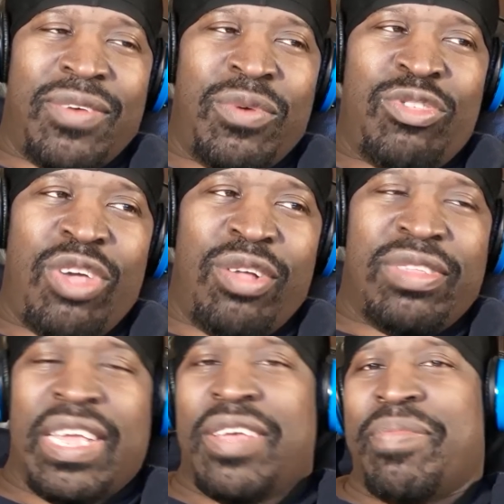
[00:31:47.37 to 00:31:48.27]
What y'all
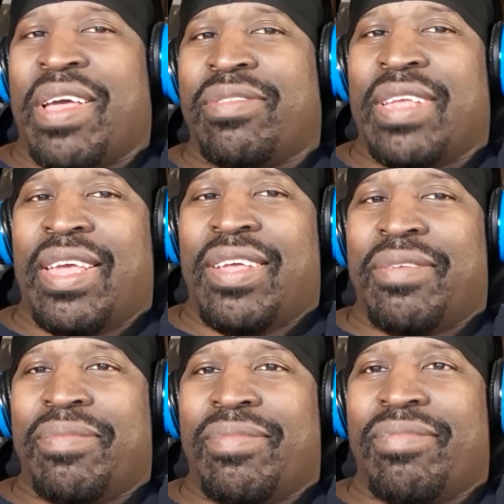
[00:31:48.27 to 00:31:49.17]
think about that?
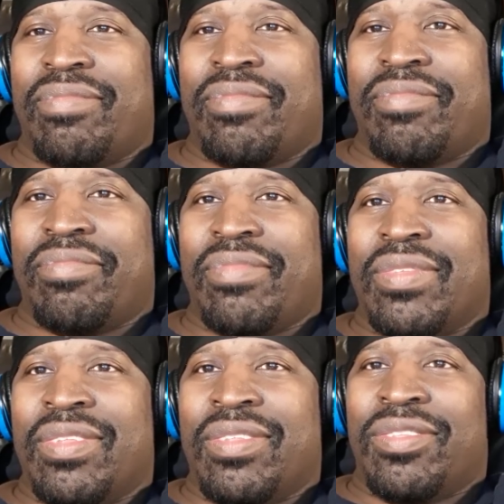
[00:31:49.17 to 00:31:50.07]

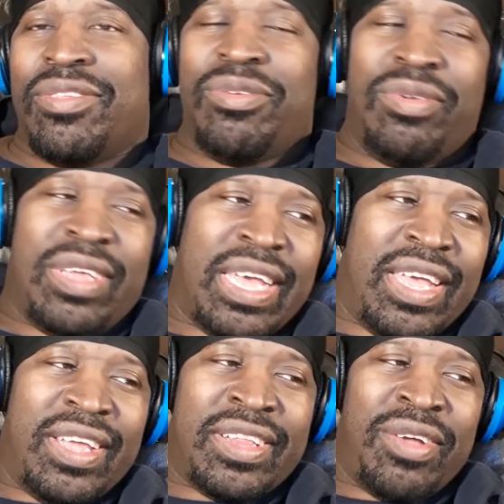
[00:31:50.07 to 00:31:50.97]
Do you
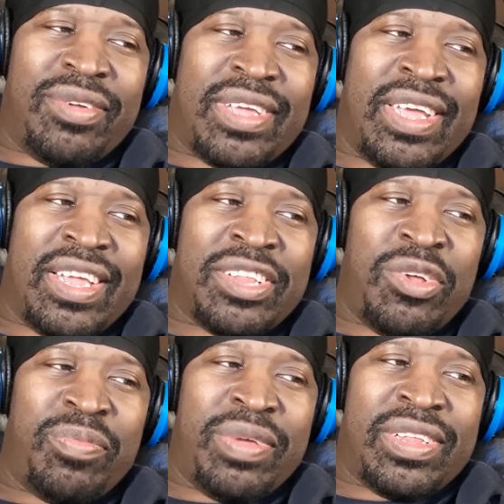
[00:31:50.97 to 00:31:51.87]
care? Don't care?
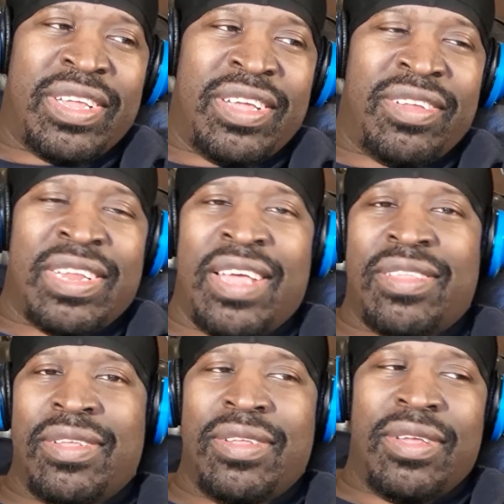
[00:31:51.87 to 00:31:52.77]
No big deal?
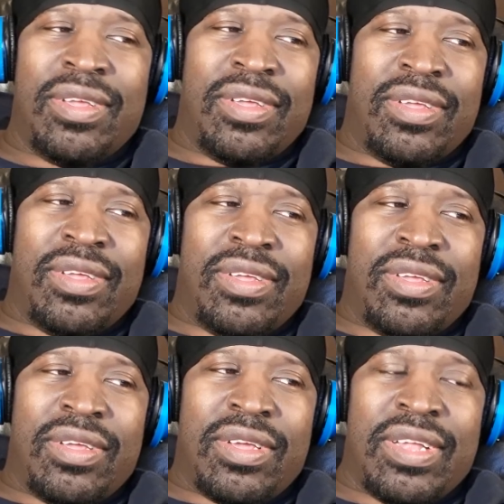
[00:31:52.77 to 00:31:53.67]
Nothing?
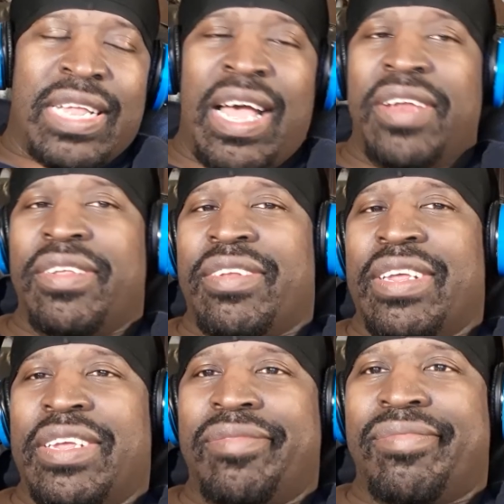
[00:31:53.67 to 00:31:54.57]
Because
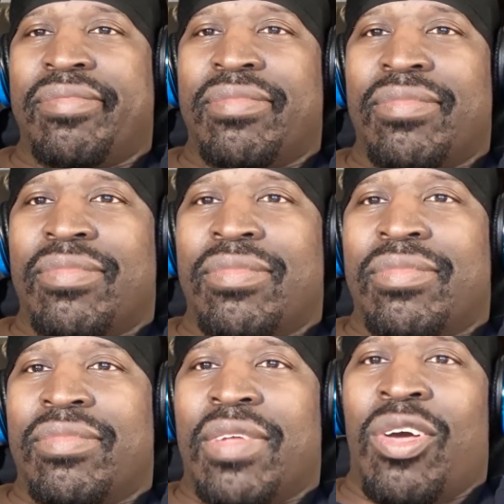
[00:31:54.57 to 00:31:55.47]
honestly,
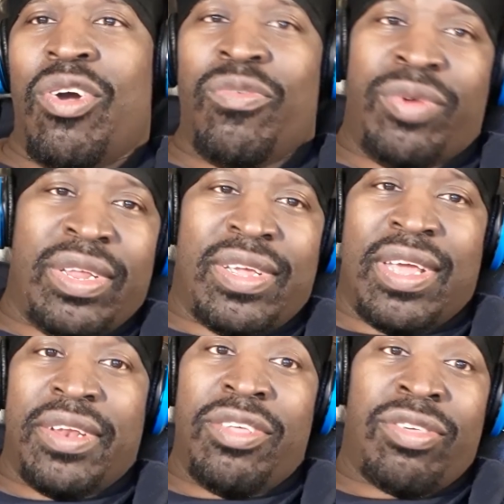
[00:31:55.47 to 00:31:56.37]
I don't really
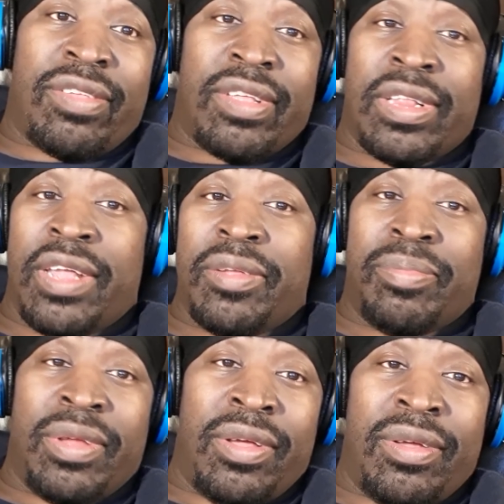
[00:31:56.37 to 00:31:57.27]
care. It's just another
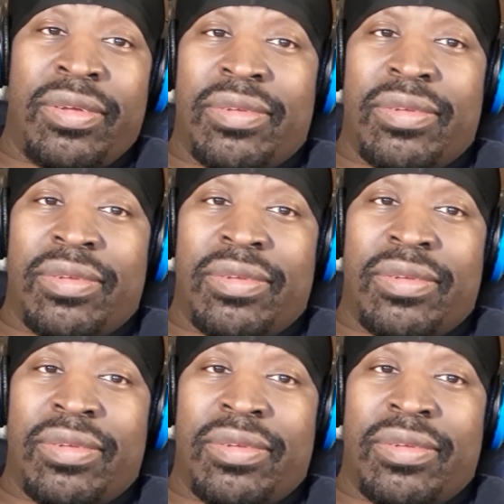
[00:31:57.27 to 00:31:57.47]
blog.